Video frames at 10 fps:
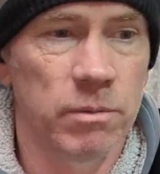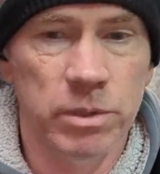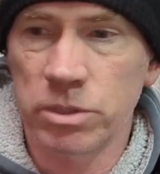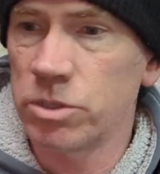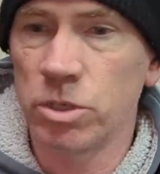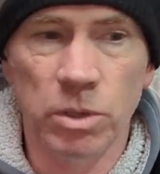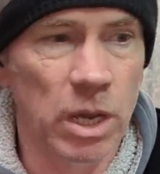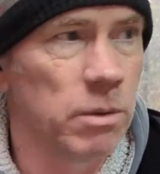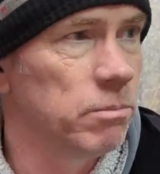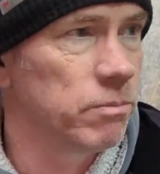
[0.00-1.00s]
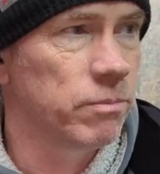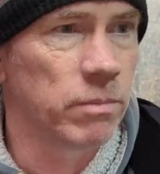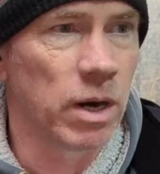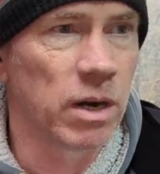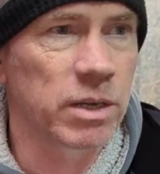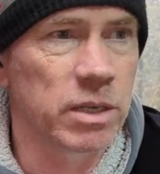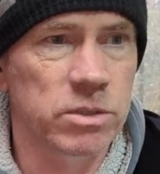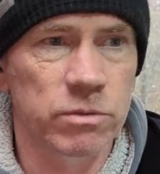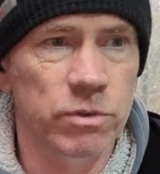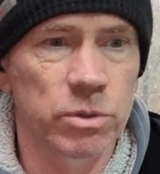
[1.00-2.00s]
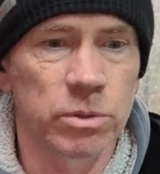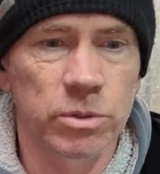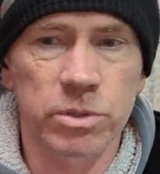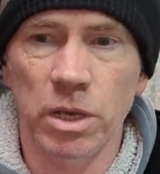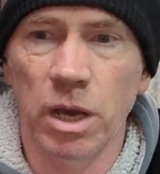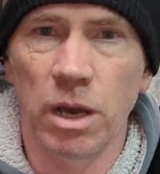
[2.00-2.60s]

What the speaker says: This is UK markets, of course.